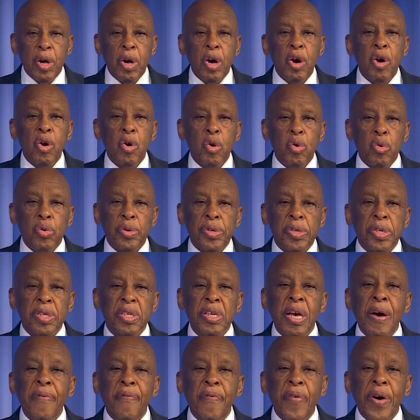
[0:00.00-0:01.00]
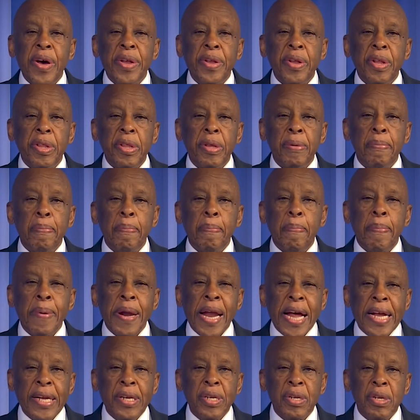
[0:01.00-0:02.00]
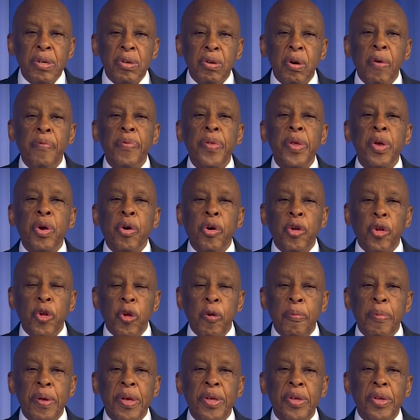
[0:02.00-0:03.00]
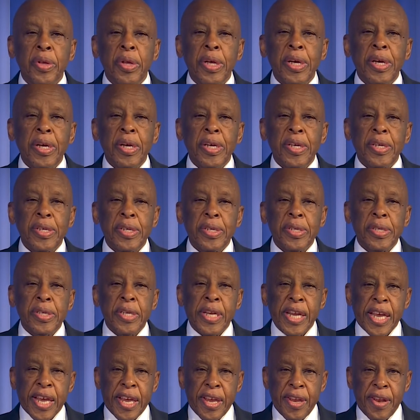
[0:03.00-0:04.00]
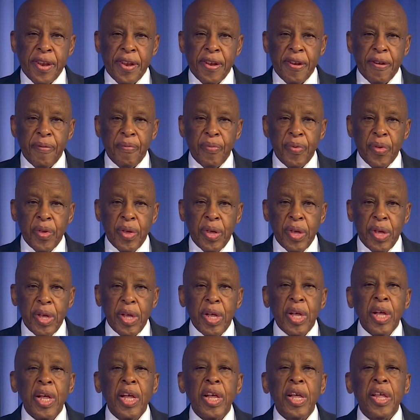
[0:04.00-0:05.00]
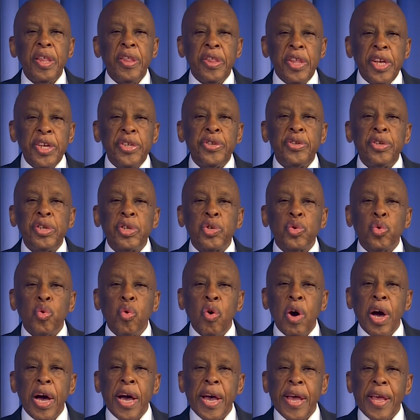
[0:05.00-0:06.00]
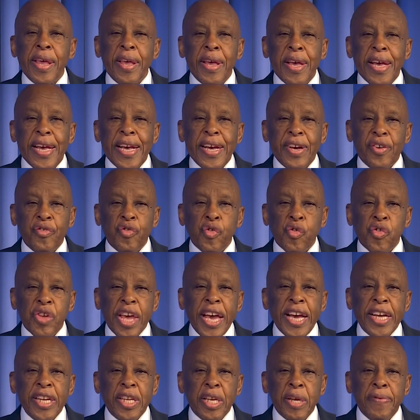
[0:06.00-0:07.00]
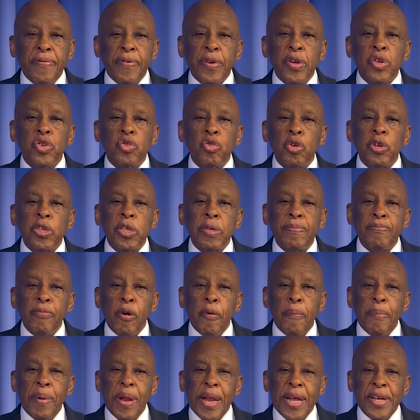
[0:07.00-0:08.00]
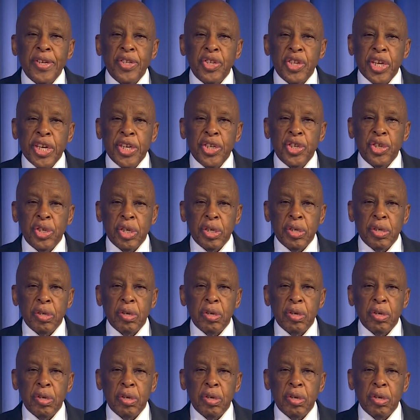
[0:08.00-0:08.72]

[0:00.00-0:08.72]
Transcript: who suffered the brunt of the economic strain. This is why creative resource mobilization